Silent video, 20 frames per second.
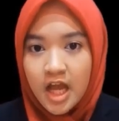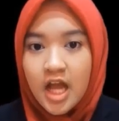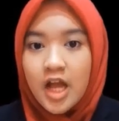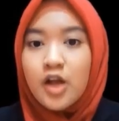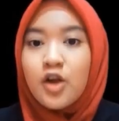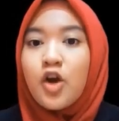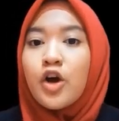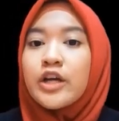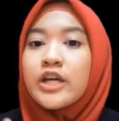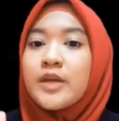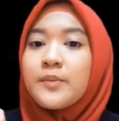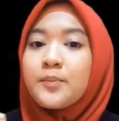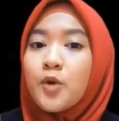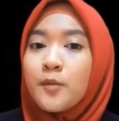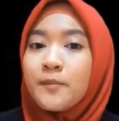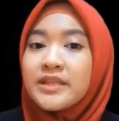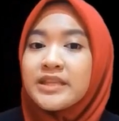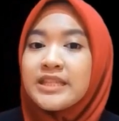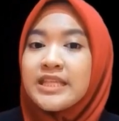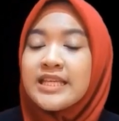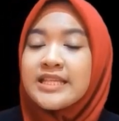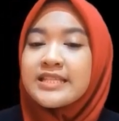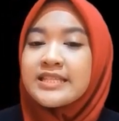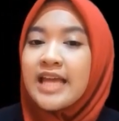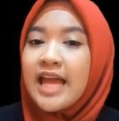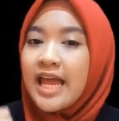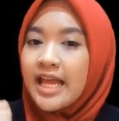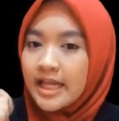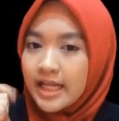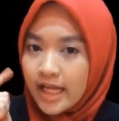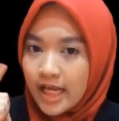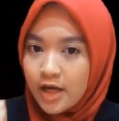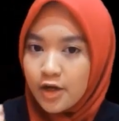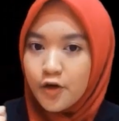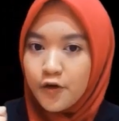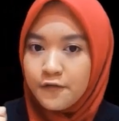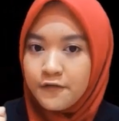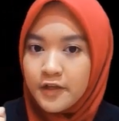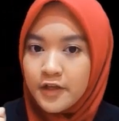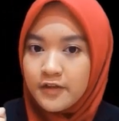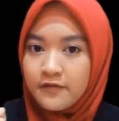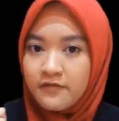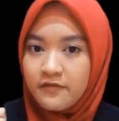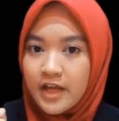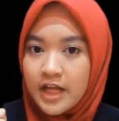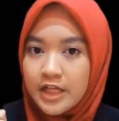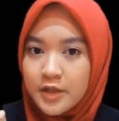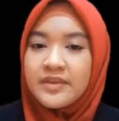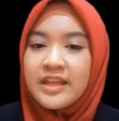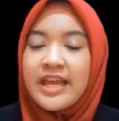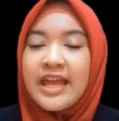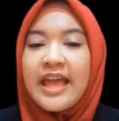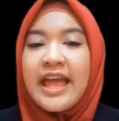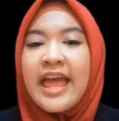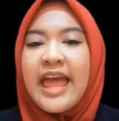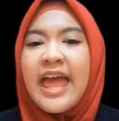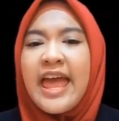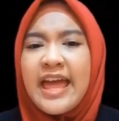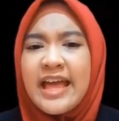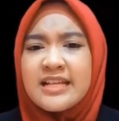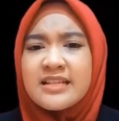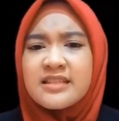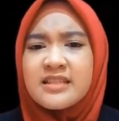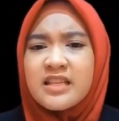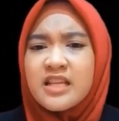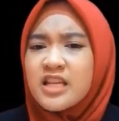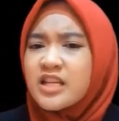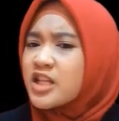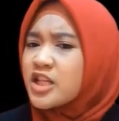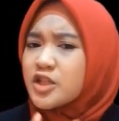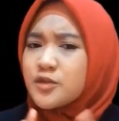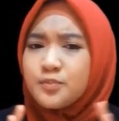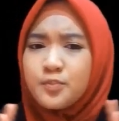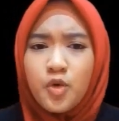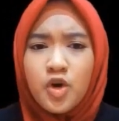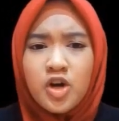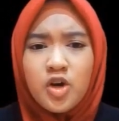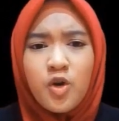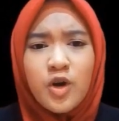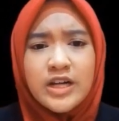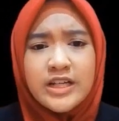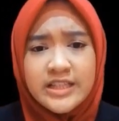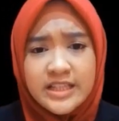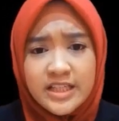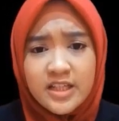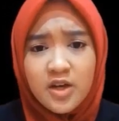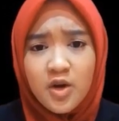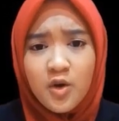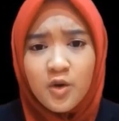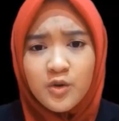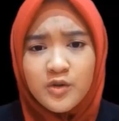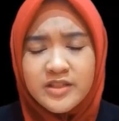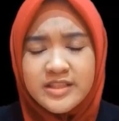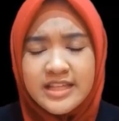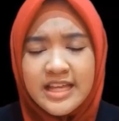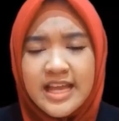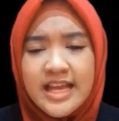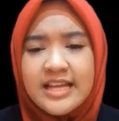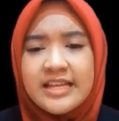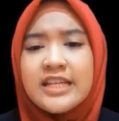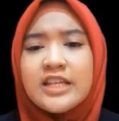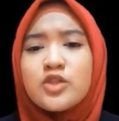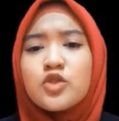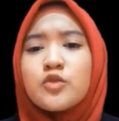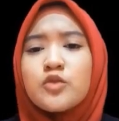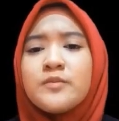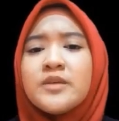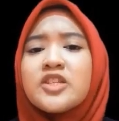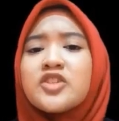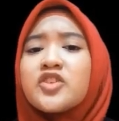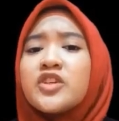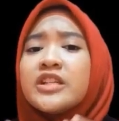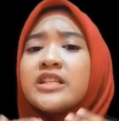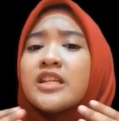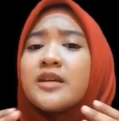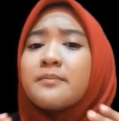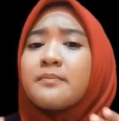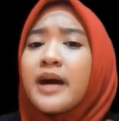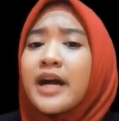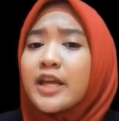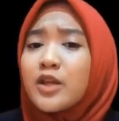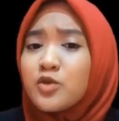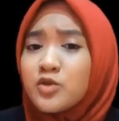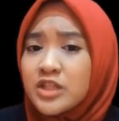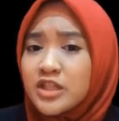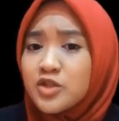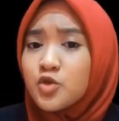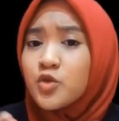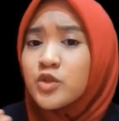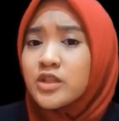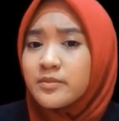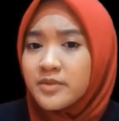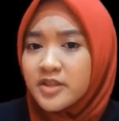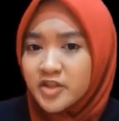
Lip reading: coking properties and calorific value. Hence, these poor quality coals need to be treated by using suitable